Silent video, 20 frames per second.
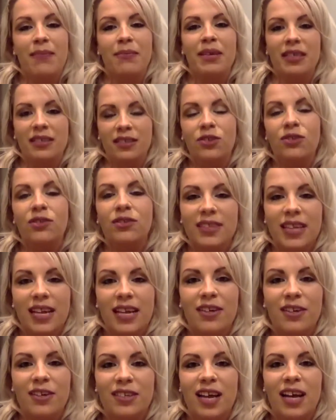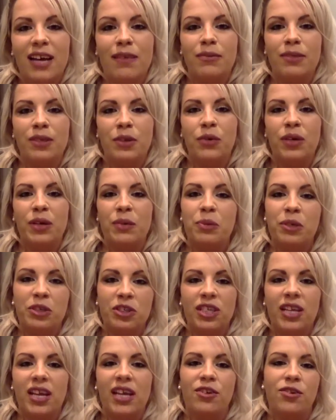Eastern Standard Time. So we
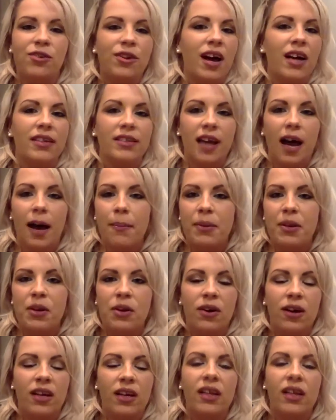appreciate you guys hopping on.